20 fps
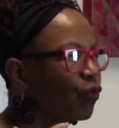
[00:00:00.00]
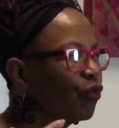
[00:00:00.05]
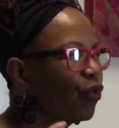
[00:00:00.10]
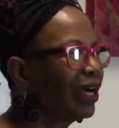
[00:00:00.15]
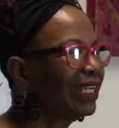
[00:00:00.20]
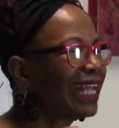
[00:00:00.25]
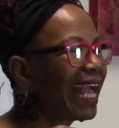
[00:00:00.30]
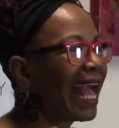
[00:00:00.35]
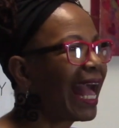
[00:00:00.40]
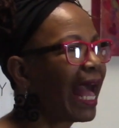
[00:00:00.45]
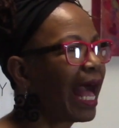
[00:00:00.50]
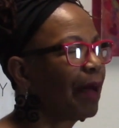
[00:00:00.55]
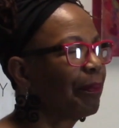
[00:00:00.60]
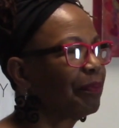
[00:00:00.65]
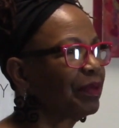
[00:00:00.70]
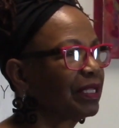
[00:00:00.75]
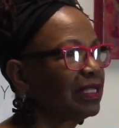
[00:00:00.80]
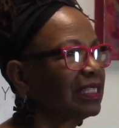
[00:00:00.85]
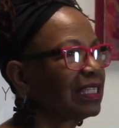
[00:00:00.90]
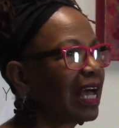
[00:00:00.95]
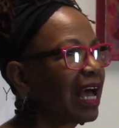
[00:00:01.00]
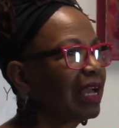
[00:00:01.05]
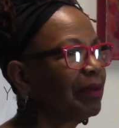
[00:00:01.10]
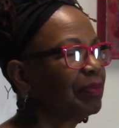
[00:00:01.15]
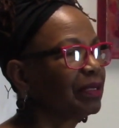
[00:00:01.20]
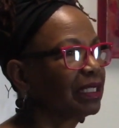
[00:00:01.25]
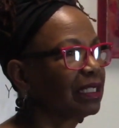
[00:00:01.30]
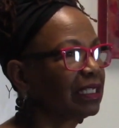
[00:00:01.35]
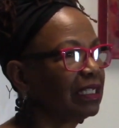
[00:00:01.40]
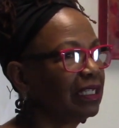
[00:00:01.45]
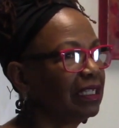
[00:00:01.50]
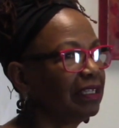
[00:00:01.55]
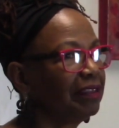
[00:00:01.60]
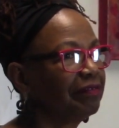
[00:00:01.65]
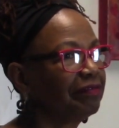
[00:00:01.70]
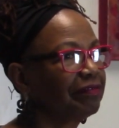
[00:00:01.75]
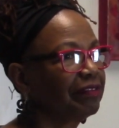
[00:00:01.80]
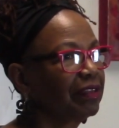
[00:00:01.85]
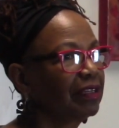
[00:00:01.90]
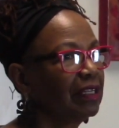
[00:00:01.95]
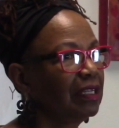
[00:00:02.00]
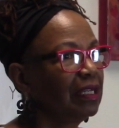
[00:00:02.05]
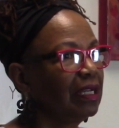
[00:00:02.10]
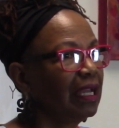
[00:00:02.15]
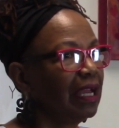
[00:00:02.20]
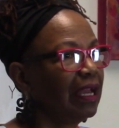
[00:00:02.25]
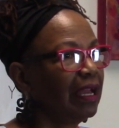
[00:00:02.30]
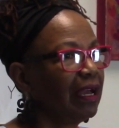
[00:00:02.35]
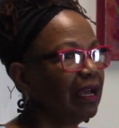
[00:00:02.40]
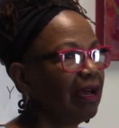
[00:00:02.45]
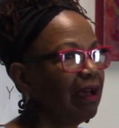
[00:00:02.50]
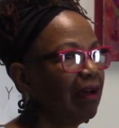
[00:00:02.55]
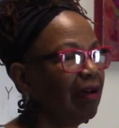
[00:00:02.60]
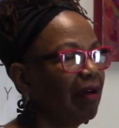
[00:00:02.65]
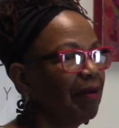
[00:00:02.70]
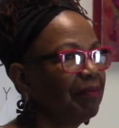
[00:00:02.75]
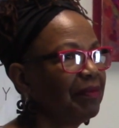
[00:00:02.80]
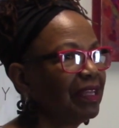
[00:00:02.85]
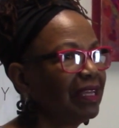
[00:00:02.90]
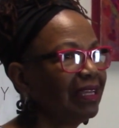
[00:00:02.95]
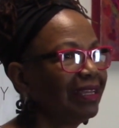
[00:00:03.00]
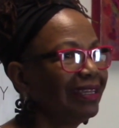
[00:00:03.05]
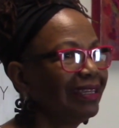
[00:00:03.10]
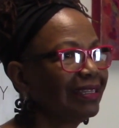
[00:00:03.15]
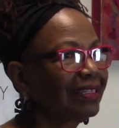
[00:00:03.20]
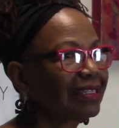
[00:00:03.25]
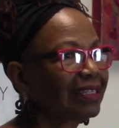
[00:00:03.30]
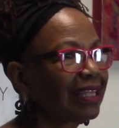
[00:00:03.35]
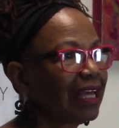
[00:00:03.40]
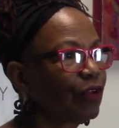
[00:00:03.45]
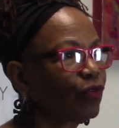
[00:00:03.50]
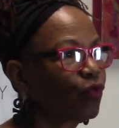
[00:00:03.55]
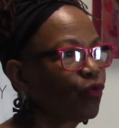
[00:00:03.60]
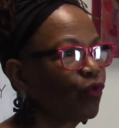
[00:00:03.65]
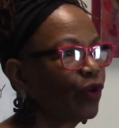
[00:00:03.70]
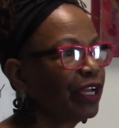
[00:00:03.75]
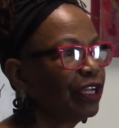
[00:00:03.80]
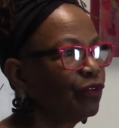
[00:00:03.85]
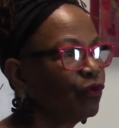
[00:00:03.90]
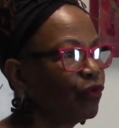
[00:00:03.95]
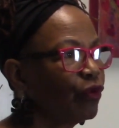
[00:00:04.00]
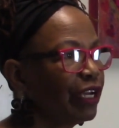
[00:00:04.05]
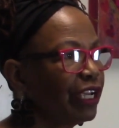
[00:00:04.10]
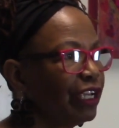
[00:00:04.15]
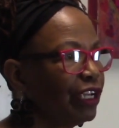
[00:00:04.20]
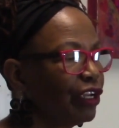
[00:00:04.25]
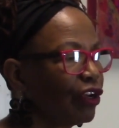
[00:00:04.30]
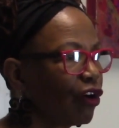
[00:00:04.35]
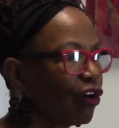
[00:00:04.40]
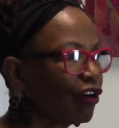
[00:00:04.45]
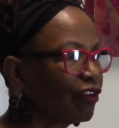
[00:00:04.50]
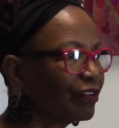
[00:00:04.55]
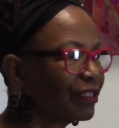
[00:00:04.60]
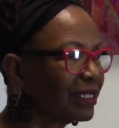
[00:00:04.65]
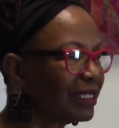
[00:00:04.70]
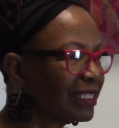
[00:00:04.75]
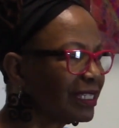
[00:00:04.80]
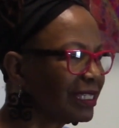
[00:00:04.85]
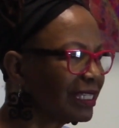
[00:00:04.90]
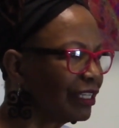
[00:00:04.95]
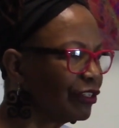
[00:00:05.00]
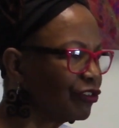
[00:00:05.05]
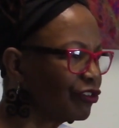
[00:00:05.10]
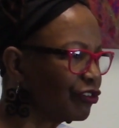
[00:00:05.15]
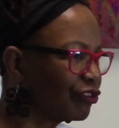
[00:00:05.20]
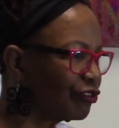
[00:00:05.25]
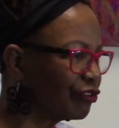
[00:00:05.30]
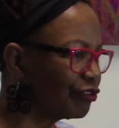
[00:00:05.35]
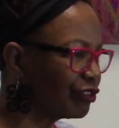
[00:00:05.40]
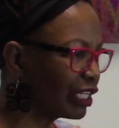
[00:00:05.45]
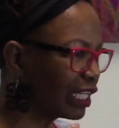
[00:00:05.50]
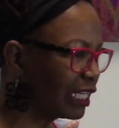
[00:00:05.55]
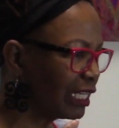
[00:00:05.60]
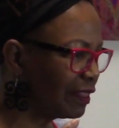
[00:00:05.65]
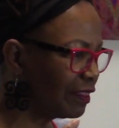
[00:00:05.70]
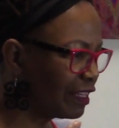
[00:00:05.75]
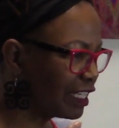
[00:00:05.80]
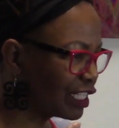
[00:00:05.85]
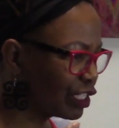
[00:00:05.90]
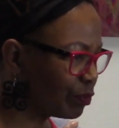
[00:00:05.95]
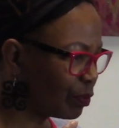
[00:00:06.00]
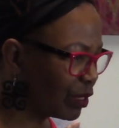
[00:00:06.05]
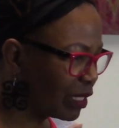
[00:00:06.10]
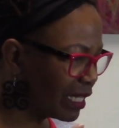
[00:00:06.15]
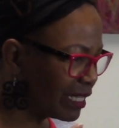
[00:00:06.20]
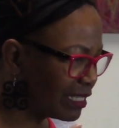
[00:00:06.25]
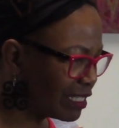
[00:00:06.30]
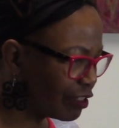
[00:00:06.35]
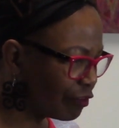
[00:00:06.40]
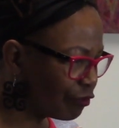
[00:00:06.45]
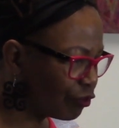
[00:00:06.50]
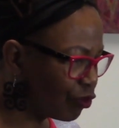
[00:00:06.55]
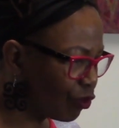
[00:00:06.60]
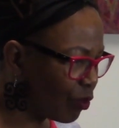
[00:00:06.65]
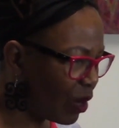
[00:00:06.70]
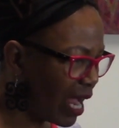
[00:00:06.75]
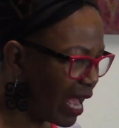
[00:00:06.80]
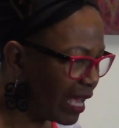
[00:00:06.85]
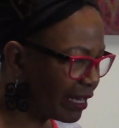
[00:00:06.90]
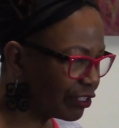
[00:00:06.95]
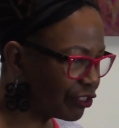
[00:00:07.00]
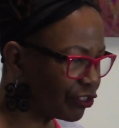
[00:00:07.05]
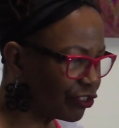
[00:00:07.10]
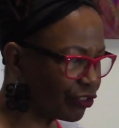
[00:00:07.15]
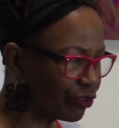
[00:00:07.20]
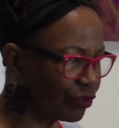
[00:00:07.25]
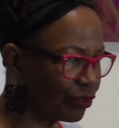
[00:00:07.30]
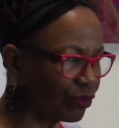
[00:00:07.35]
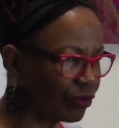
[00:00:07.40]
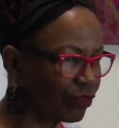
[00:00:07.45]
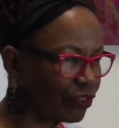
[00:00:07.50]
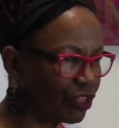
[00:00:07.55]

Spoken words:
What happens, I believe, is that when we are centered in this place of gratitude